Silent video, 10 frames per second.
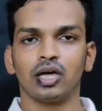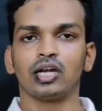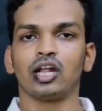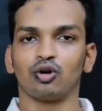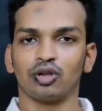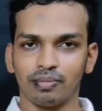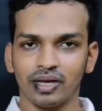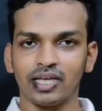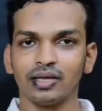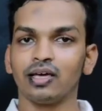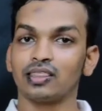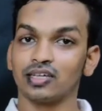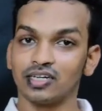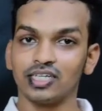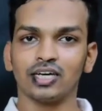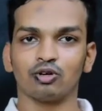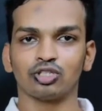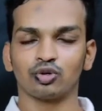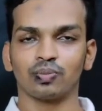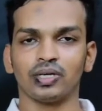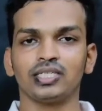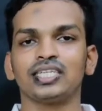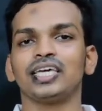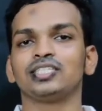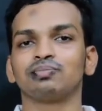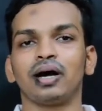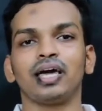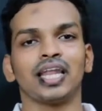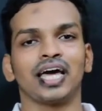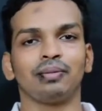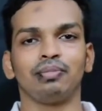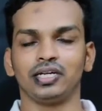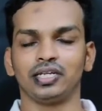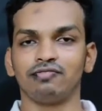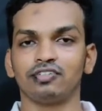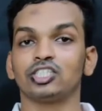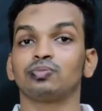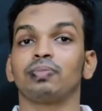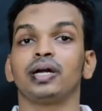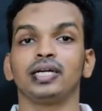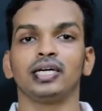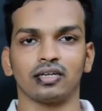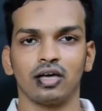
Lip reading: now remaining 30,000 rupees is my liability which is pending,